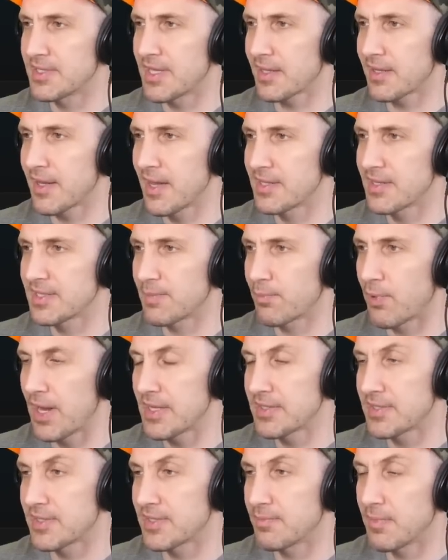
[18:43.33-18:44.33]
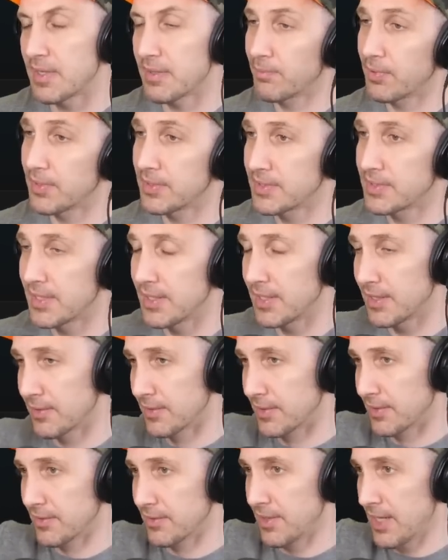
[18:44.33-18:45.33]
That kind of surprises me. But uh,
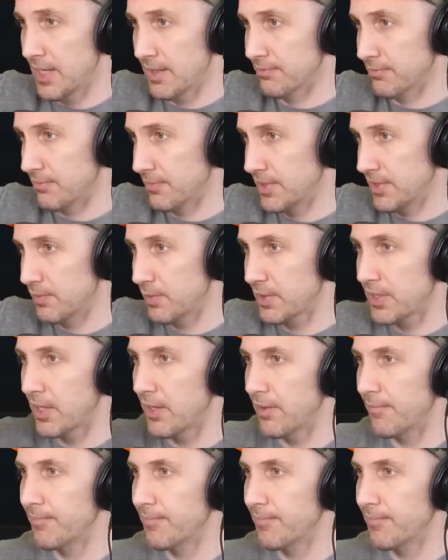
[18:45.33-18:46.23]
yeah, there we go.